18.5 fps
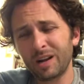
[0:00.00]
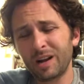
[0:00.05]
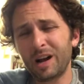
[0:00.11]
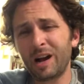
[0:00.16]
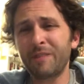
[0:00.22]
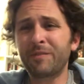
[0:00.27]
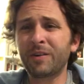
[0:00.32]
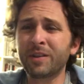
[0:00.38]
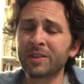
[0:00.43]

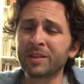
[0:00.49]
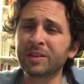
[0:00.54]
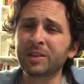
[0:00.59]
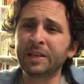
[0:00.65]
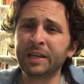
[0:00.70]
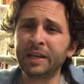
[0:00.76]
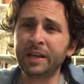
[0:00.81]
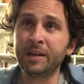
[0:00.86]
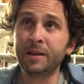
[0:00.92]

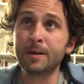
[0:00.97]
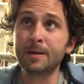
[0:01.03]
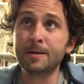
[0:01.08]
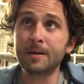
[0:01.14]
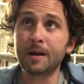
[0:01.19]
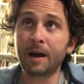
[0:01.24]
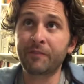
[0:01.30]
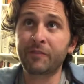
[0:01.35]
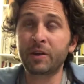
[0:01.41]

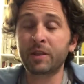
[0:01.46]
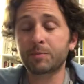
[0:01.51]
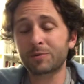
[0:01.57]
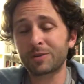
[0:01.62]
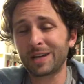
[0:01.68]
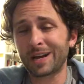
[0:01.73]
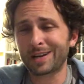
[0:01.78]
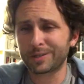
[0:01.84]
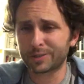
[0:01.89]
the
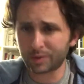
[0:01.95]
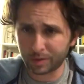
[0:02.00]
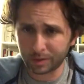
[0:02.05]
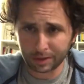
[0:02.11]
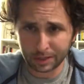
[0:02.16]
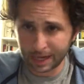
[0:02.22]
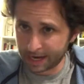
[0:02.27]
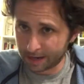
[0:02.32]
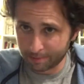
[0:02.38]
protagonist so
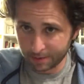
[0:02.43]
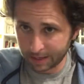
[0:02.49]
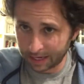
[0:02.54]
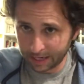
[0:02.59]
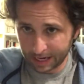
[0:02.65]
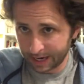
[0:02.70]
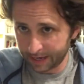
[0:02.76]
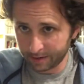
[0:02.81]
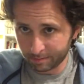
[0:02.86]
unlikable
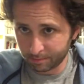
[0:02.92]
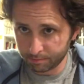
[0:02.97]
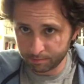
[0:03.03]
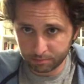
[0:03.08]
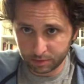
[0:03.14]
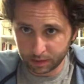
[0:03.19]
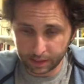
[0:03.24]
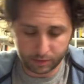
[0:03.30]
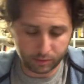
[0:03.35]
that I don't
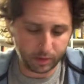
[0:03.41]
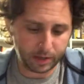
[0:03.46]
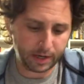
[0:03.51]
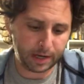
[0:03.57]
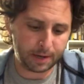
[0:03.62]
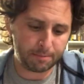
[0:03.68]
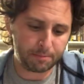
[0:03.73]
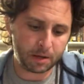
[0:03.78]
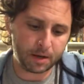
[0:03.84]
like reading
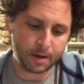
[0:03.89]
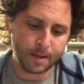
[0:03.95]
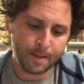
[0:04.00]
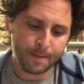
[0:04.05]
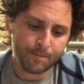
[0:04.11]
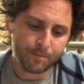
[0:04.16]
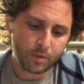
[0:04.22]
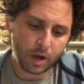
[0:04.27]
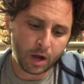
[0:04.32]
it. But
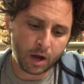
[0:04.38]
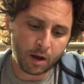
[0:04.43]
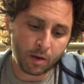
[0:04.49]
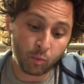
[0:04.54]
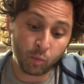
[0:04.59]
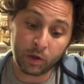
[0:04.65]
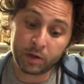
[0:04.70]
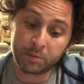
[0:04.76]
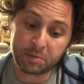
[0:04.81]

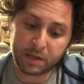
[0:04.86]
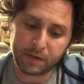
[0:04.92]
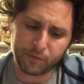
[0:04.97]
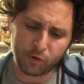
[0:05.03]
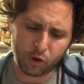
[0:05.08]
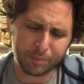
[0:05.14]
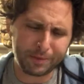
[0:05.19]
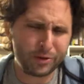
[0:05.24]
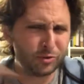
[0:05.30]
William T.
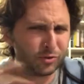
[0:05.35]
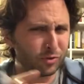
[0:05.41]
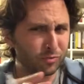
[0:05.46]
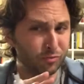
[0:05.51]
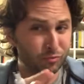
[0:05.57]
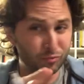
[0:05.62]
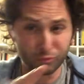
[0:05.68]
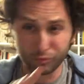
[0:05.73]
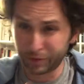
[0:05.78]
Vollman, who's a
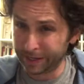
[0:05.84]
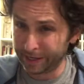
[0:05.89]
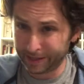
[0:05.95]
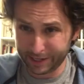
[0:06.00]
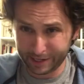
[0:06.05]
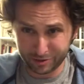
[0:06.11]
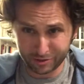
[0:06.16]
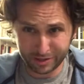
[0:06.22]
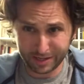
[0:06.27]
really
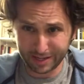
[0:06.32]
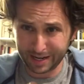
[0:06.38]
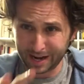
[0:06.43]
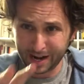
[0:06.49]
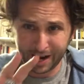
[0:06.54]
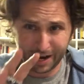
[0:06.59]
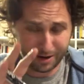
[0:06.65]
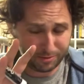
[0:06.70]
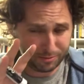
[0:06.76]
interesting
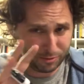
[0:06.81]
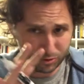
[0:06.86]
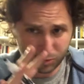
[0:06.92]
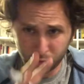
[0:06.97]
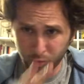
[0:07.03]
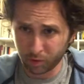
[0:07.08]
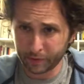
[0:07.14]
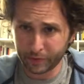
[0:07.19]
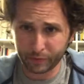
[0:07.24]
guy, who's
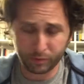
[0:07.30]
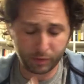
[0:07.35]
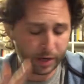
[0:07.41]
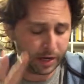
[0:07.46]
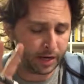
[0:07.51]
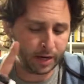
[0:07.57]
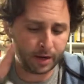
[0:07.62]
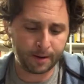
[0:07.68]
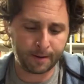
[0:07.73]
worth
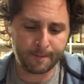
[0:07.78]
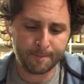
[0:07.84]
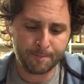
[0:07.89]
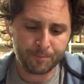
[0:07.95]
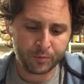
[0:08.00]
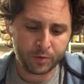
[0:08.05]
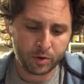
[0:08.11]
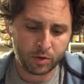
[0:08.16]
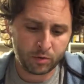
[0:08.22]
reading,
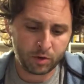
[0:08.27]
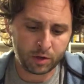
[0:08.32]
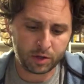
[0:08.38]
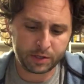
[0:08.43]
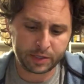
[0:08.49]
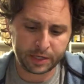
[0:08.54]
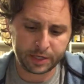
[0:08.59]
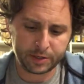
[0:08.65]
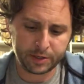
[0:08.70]
really
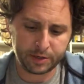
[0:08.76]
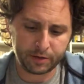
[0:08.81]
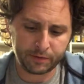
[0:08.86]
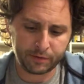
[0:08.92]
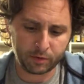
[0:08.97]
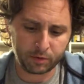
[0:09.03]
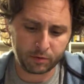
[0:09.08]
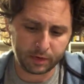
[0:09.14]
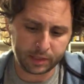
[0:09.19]
interesting dude
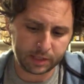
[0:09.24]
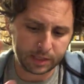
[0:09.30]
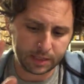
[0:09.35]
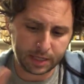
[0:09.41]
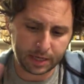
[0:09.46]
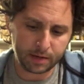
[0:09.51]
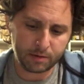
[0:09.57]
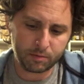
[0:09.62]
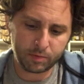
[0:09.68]
for reasons
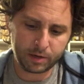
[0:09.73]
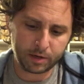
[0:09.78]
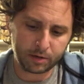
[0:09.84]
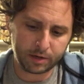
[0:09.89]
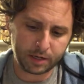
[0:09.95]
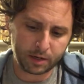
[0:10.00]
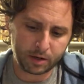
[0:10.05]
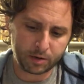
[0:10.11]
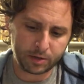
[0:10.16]
that we don't
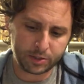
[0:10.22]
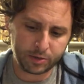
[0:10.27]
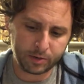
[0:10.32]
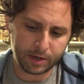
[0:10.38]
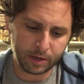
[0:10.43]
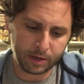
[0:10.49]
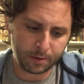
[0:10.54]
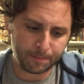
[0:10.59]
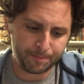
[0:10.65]
need to go into
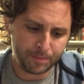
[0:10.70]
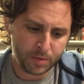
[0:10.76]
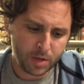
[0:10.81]
here.